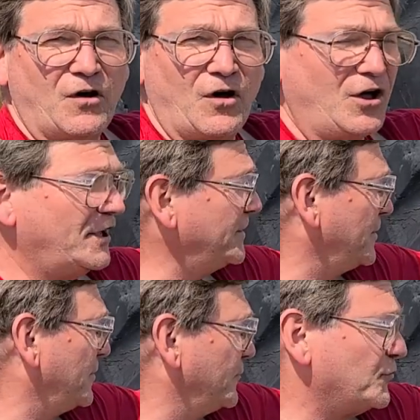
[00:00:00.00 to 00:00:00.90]
on
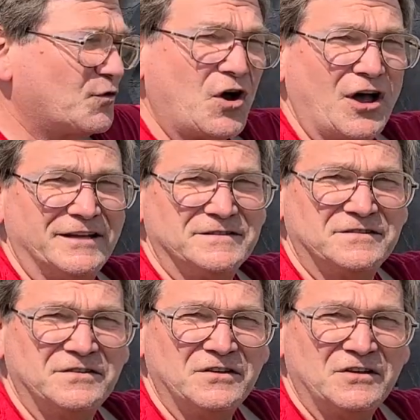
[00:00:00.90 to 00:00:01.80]
the
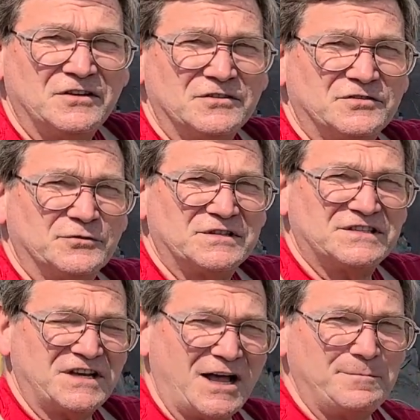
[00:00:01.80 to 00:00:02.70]
rods. So
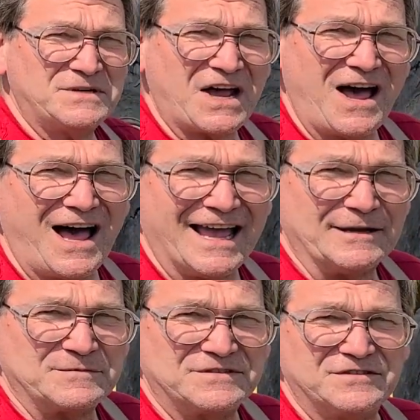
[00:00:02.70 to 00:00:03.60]

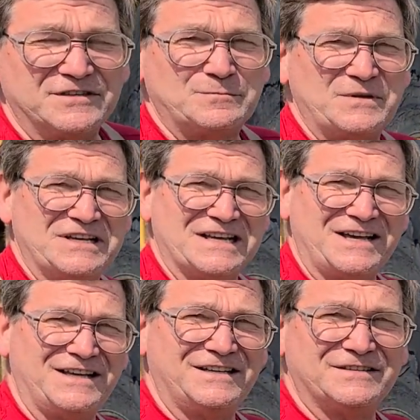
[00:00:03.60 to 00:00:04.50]
sometimes just
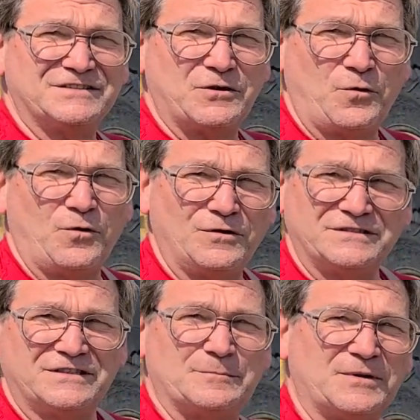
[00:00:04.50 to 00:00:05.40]
because the hole
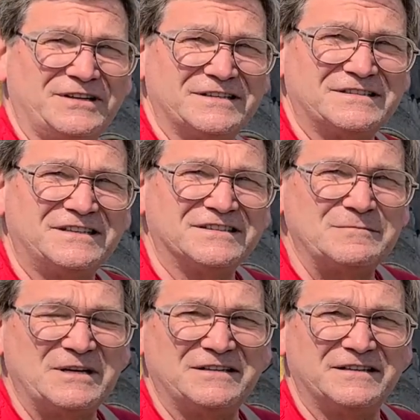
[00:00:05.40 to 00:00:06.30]
is in a place
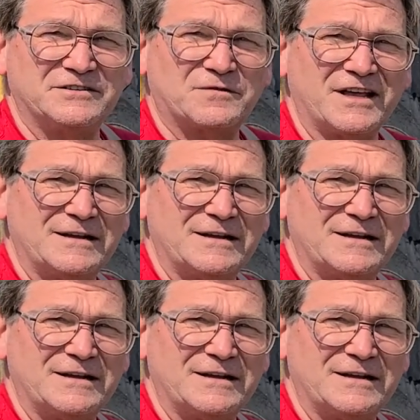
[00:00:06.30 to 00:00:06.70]
doesn't mean that it's right.